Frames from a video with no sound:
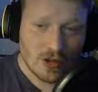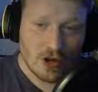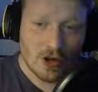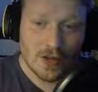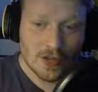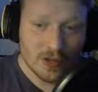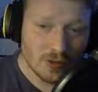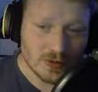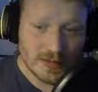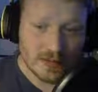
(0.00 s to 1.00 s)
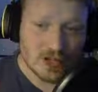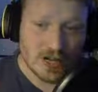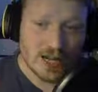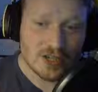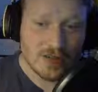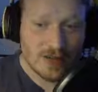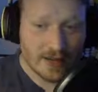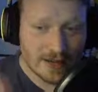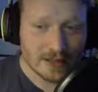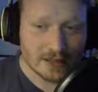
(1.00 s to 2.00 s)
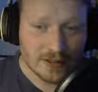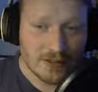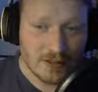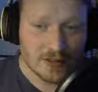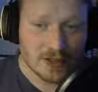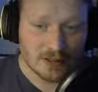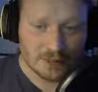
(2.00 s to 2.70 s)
or they don't take the charge and then get killed in their own turn.